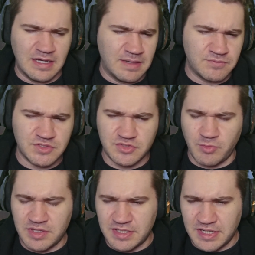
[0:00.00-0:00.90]
Just the
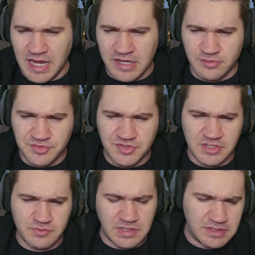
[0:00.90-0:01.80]
way that it handles
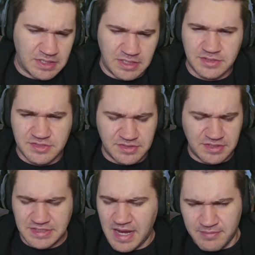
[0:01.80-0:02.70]
things like the hits and the
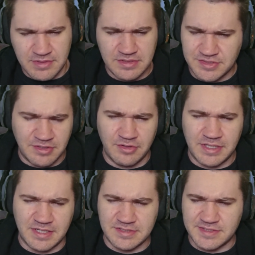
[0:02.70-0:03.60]
damage and all that
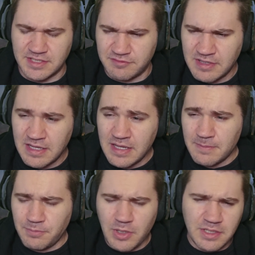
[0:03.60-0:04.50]
kind of stuff.
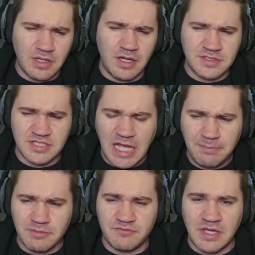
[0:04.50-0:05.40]
But on
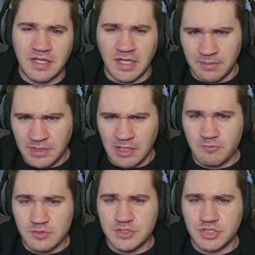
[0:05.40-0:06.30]
top of that, I'm not
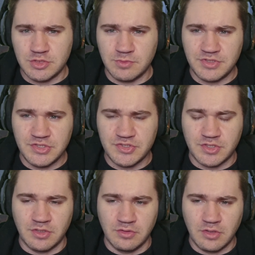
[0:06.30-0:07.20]
really sure what these are
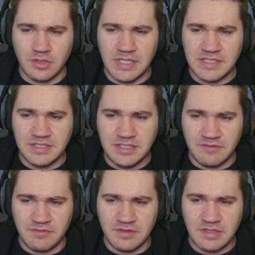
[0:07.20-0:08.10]
going to look like
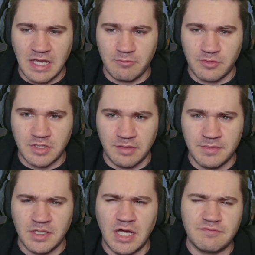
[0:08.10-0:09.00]
given that we're
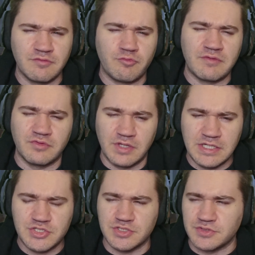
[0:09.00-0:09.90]
coming off of
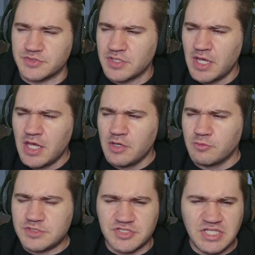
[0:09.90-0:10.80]
Revelations,
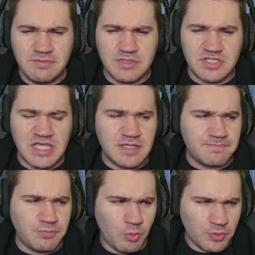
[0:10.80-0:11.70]
which seemed to take
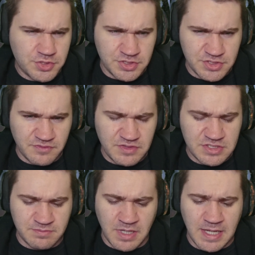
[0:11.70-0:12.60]
portions of these
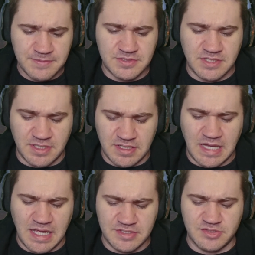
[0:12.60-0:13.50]
maps and kind of
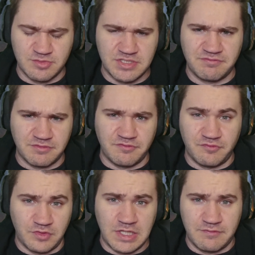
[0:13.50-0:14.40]
had its own different
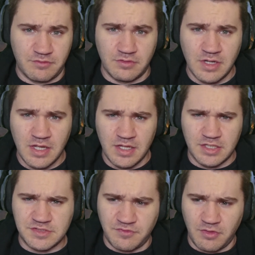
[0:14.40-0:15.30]
flavor
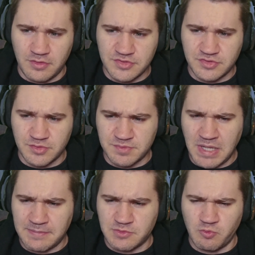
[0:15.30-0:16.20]
as far as those
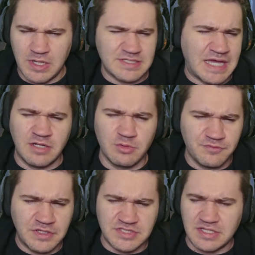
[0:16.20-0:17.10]
maps went. I don't know if
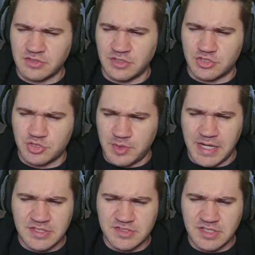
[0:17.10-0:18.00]
that's going to
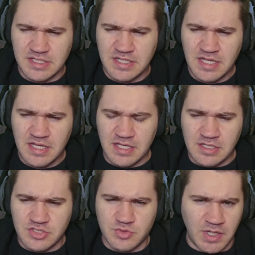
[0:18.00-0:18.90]
translate
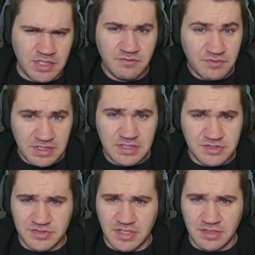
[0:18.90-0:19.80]
into any of
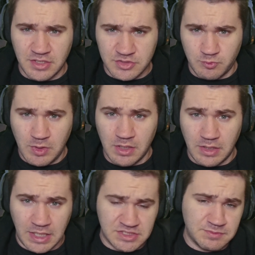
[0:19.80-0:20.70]
these then as well
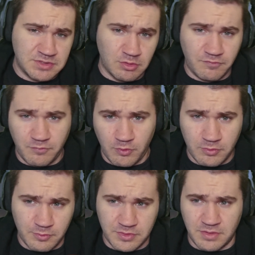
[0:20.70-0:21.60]
as we go
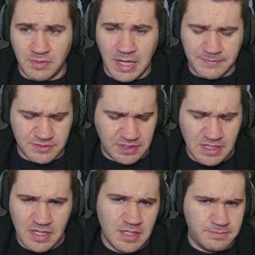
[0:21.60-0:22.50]
forward with the maps like
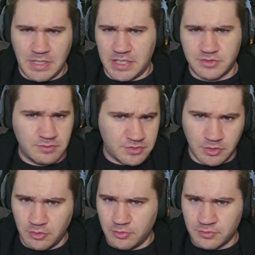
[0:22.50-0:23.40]
Nacht der
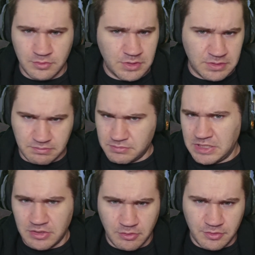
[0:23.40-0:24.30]
Untoten and
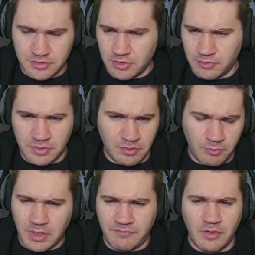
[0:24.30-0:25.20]
Kino der Toten and
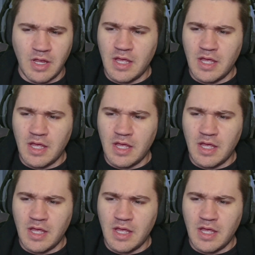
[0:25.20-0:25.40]
whatever.